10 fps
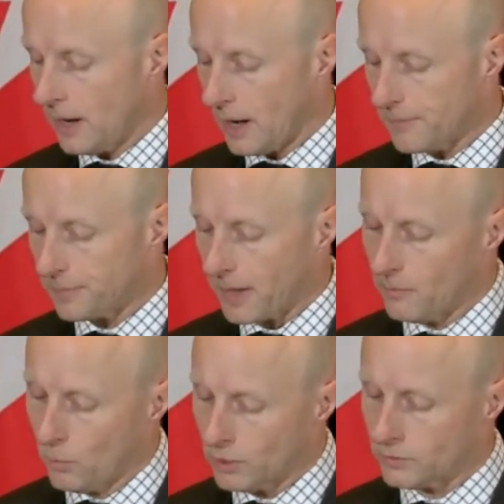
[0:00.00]
Um,
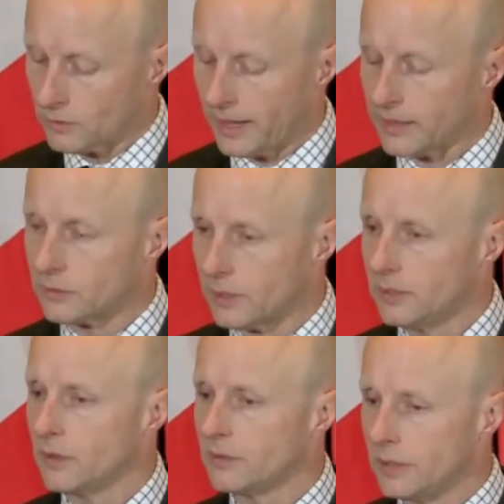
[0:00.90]
and what that
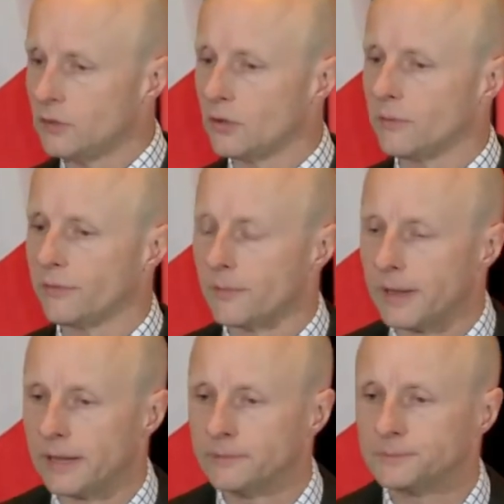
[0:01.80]
did, did do for
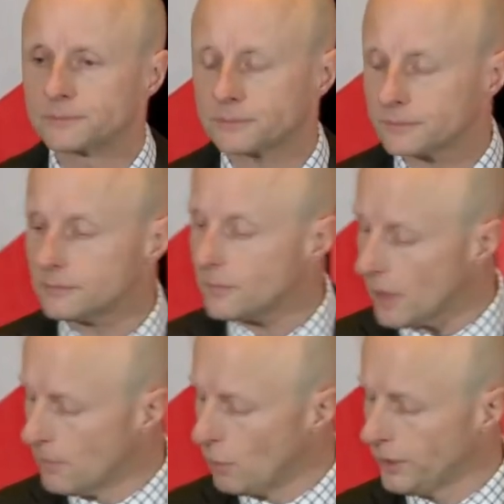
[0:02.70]
me
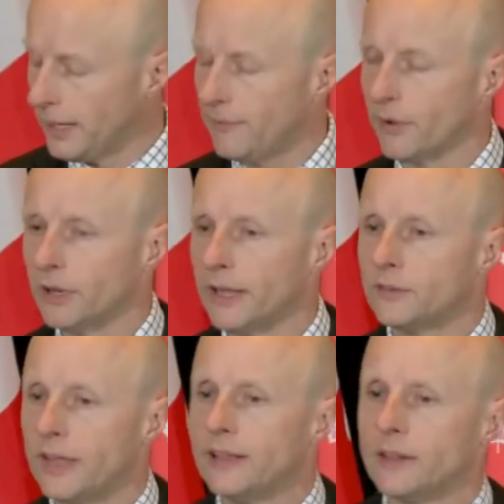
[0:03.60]
more than ever, and I
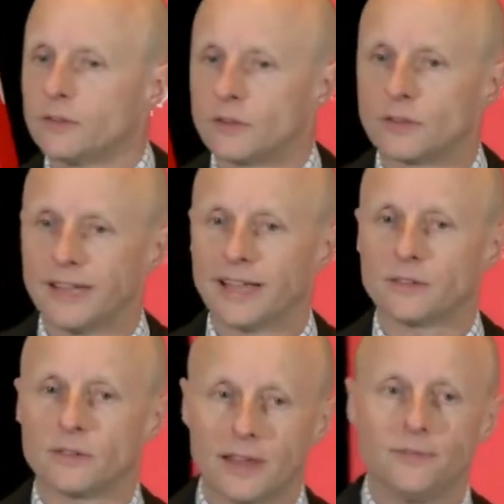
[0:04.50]
say this as an
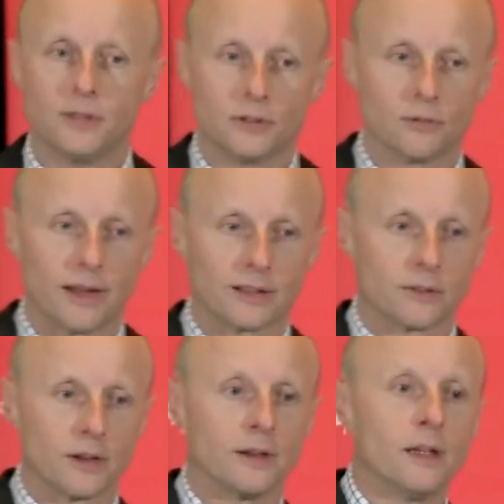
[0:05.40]
ex safety
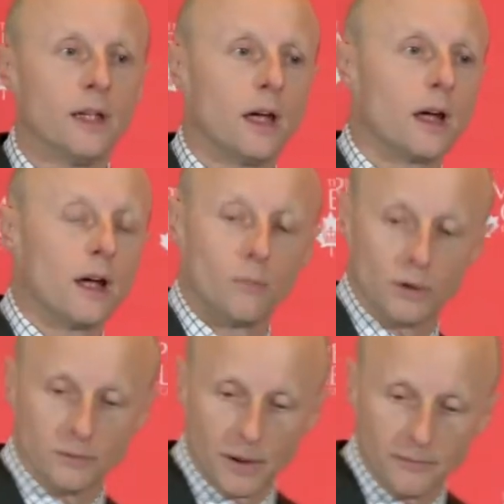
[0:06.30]
director uh, at
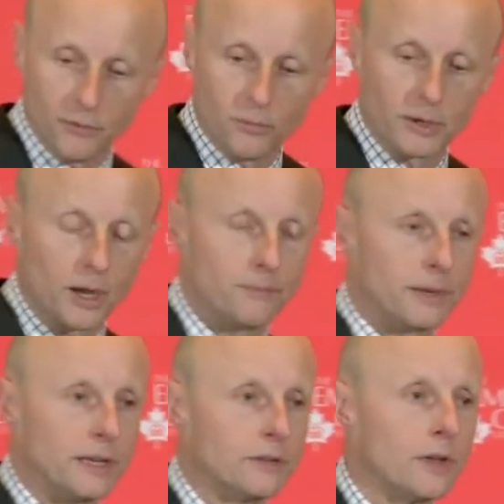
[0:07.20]
one of my former
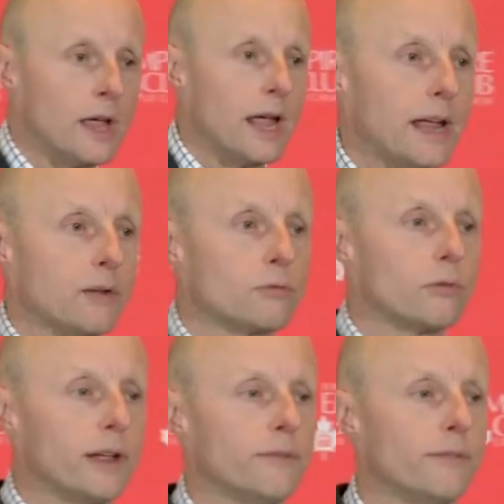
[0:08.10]
companies, it
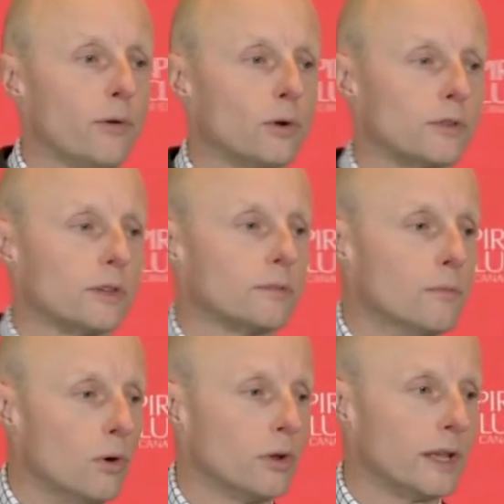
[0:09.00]
reinforces
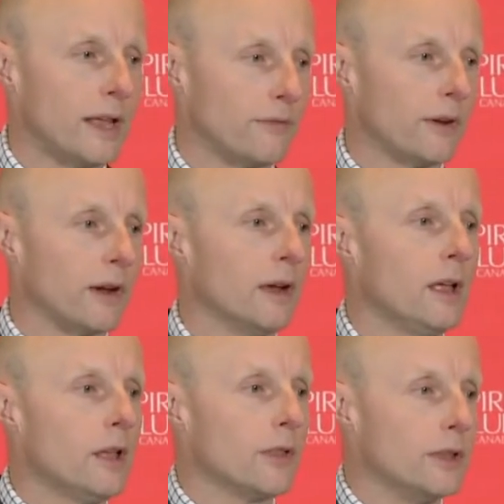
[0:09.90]
more than ever
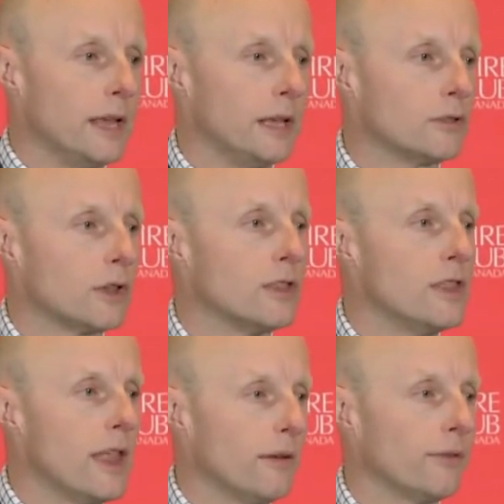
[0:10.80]
the need to
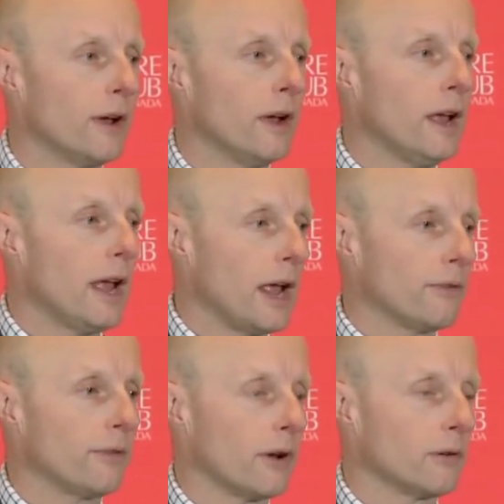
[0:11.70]
never,
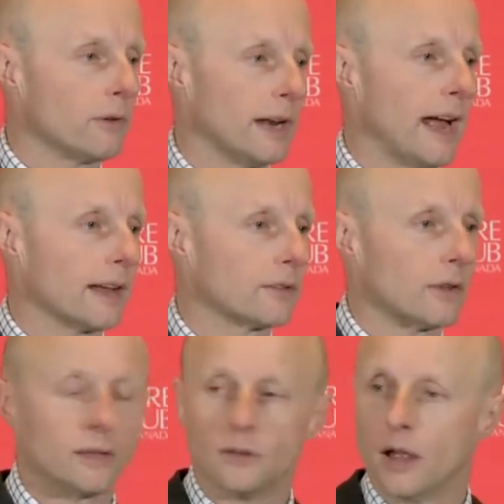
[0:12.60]
ever relax.
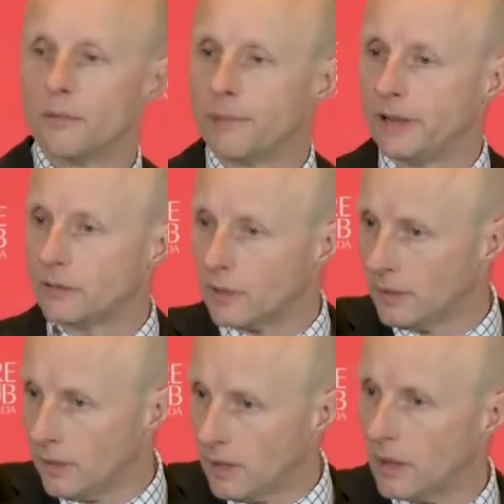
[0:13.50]
And uh,
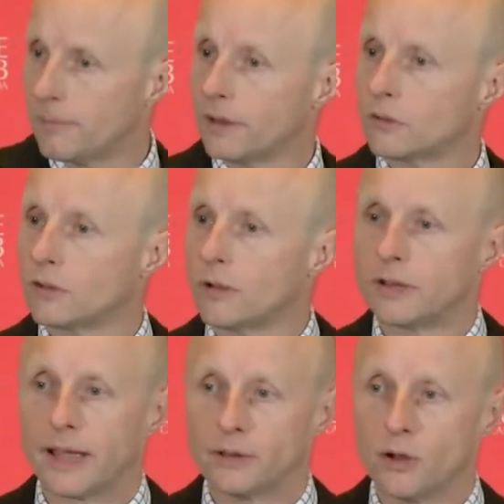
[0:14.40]
Peter, uh, Peter Sloly
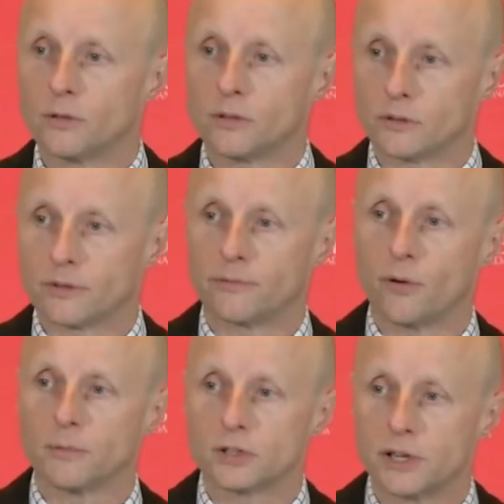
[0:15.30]
there knows as a
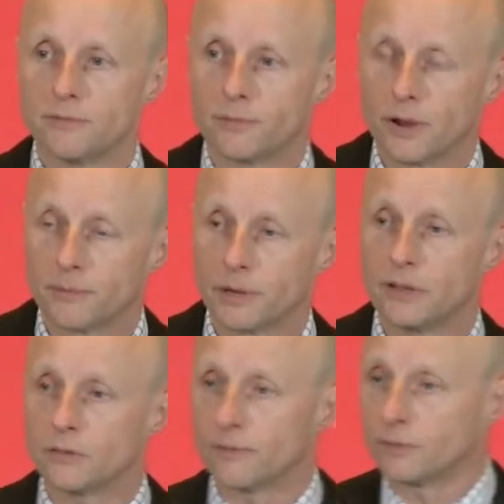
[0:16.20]
former chief uh,
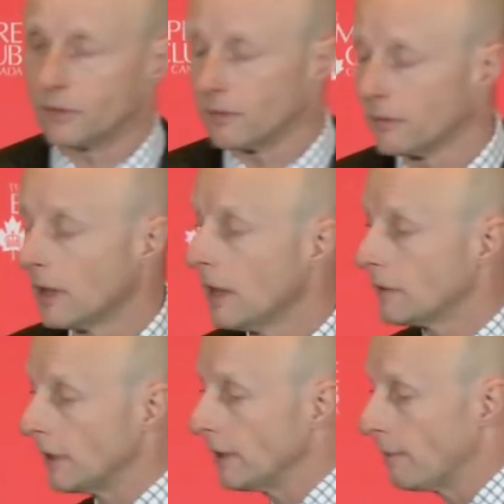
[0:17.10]
police officer,
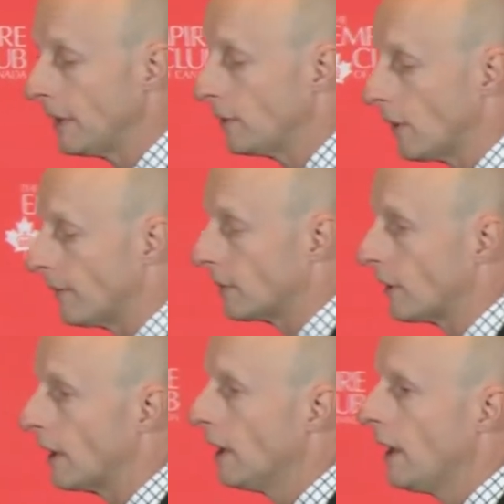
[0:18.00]
senior police
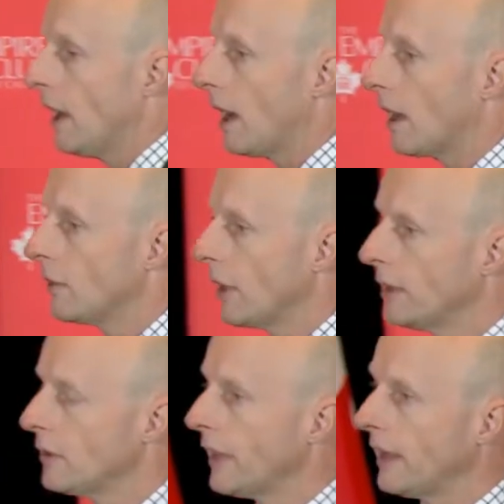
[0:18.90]
officer, uh,
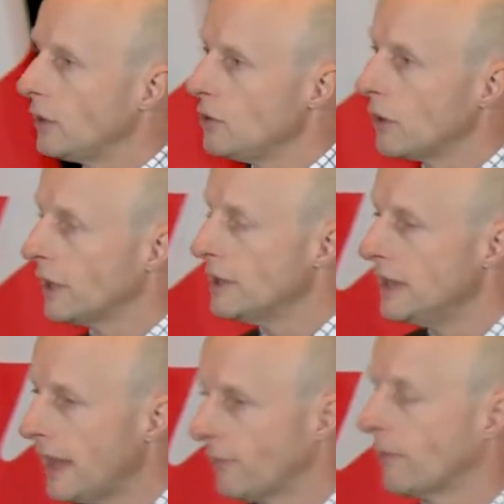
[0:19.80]
they, you
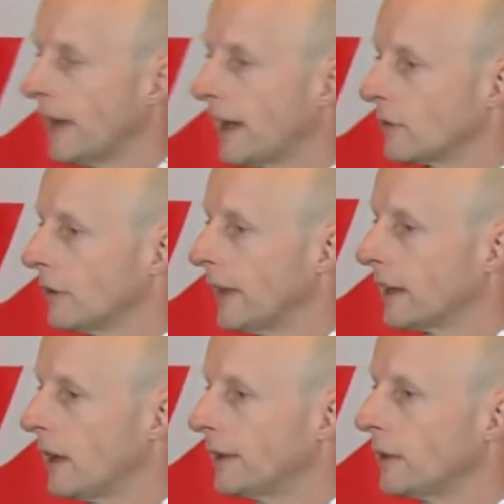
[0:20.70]
can never relax on
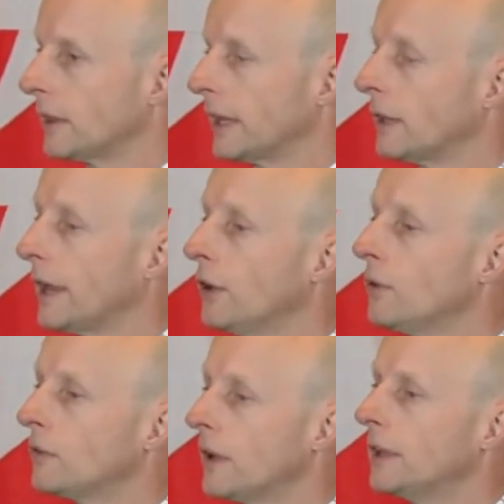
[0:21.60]
that kind of thing. And I
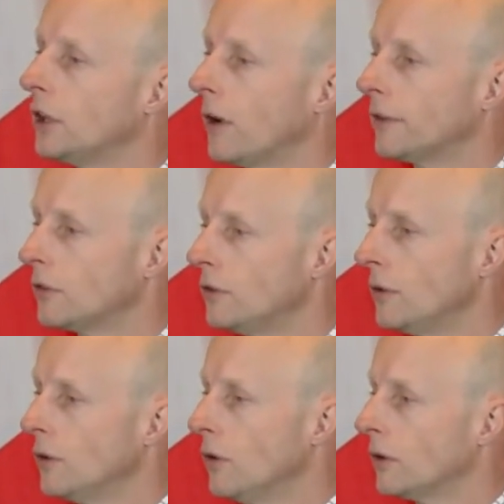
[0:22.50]
know certainly going to
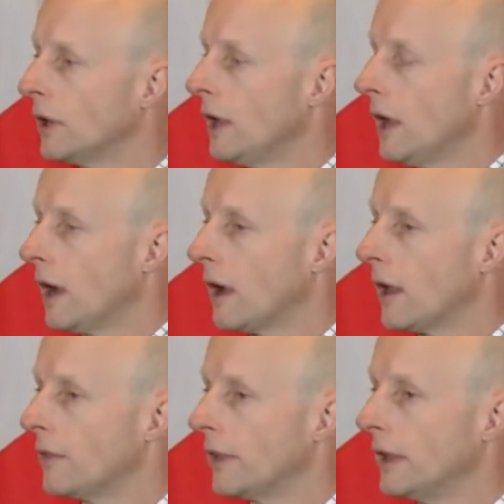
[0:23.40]
New York,
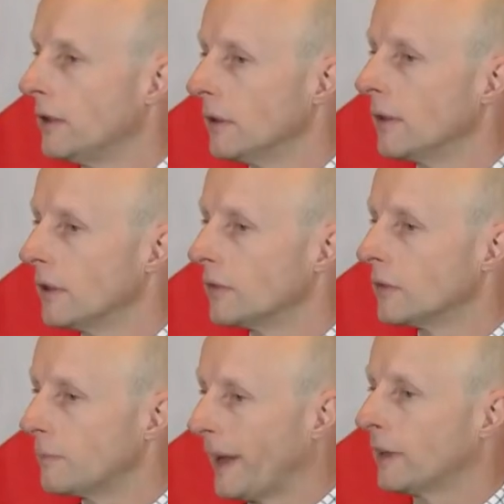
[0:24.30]
uh, the, the, the
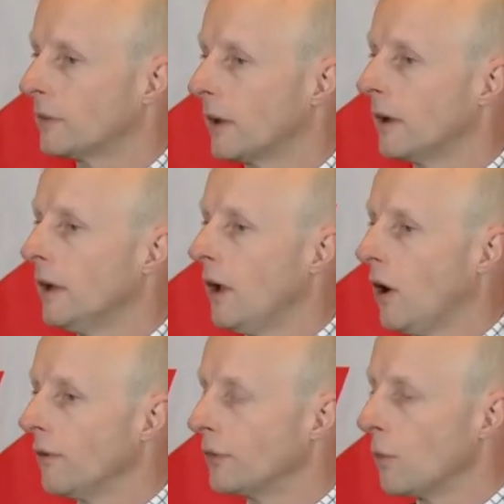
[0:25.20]
specter
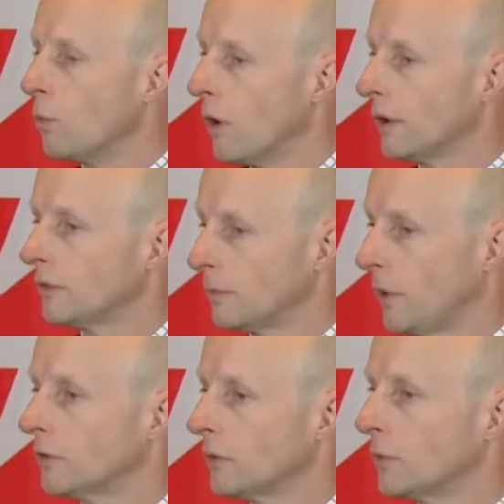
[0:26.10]
of the worst
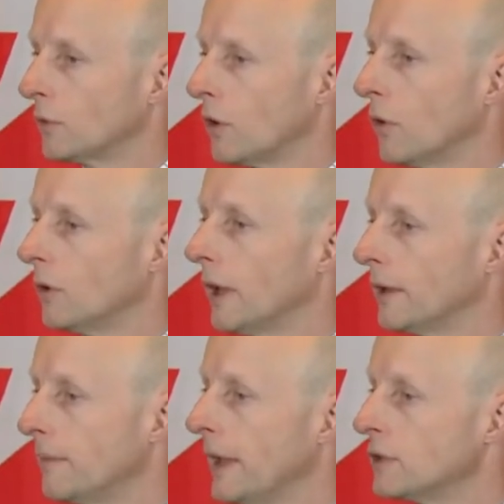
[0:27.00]
possible call
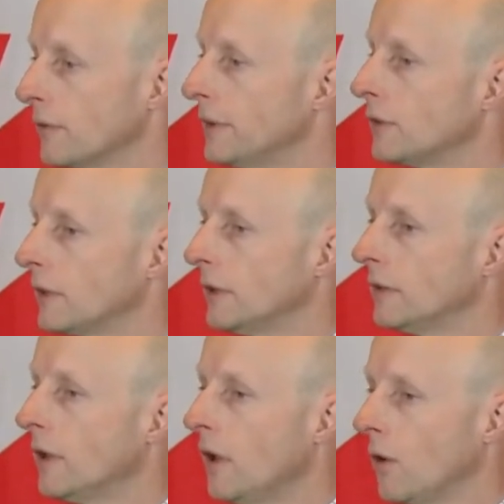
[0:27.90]
and a major
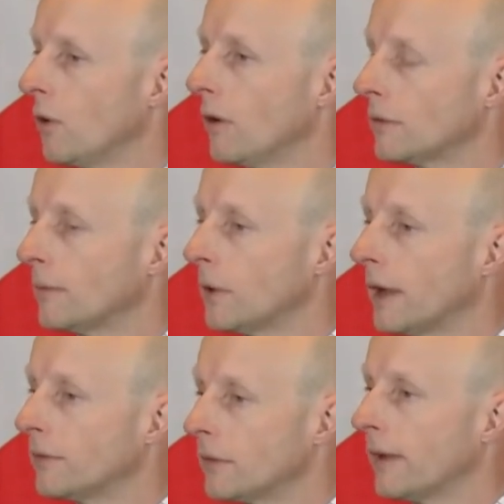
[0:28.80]
incident or some
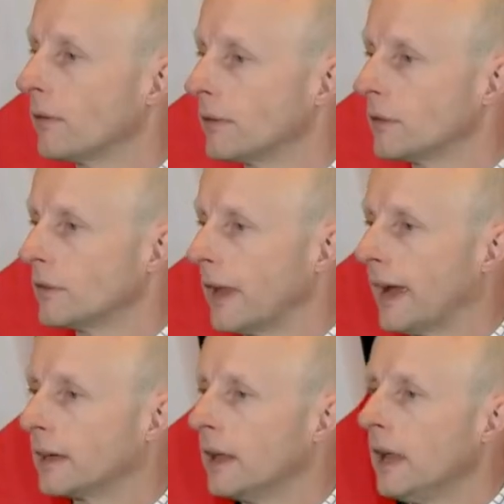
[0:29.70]
kind of terrorist
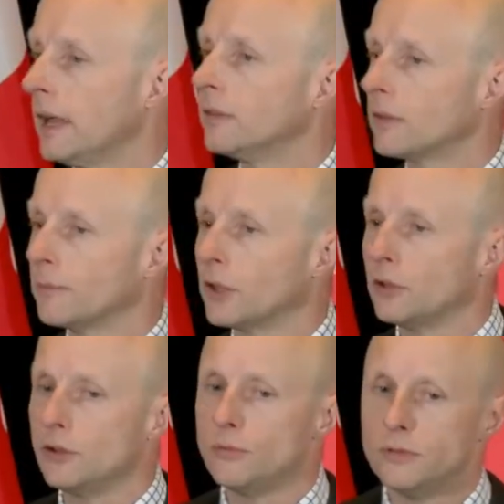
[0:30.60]
attack is
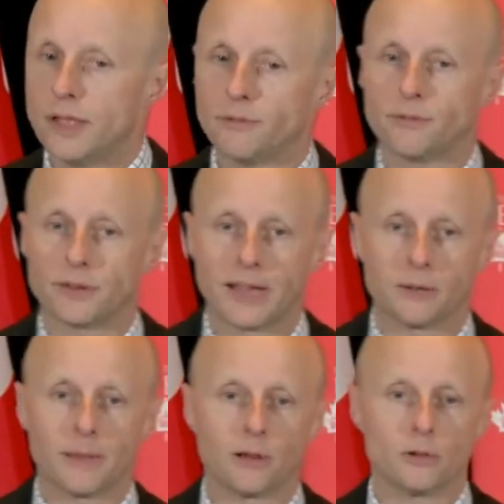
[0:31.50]
something you never forget
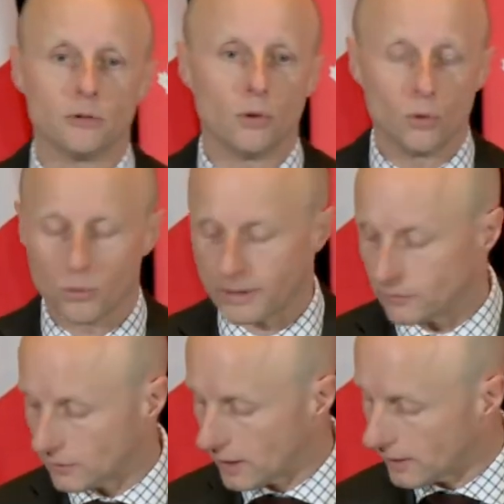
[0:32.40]
about. You
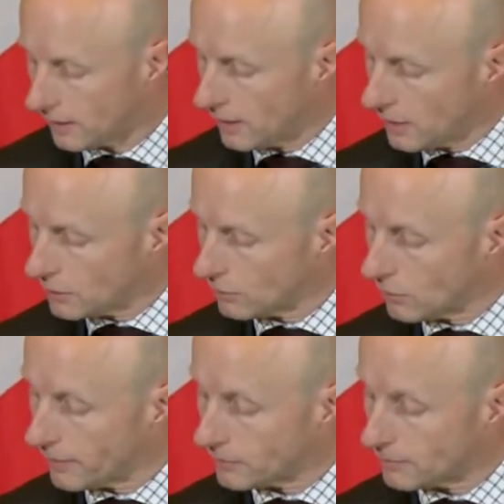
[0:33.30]
always, uh, you're
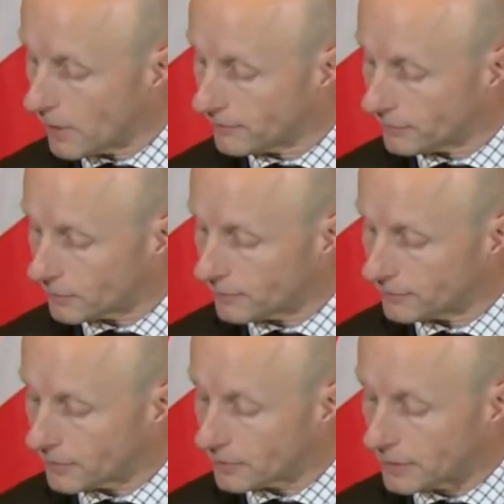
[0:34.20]
always mindful of
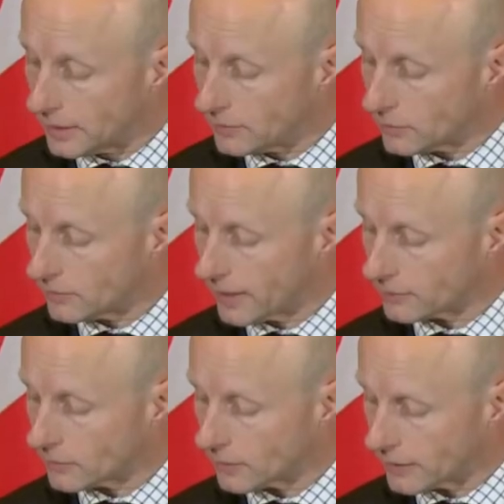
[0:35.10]
the need to
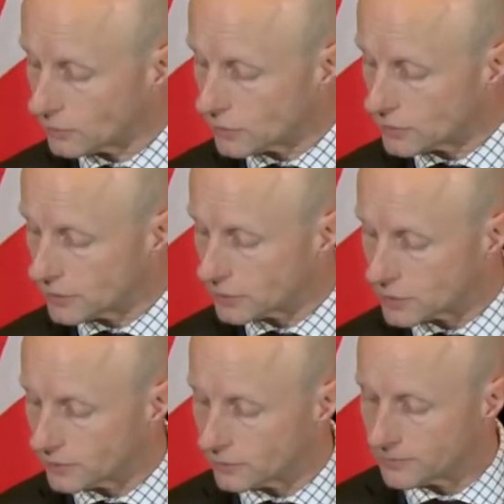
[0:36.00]
exercise due
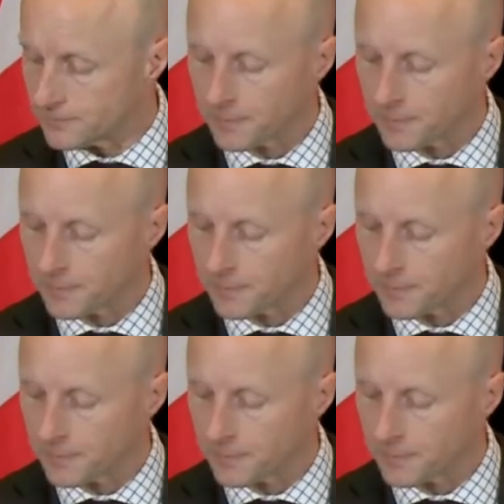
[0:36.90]
diligence.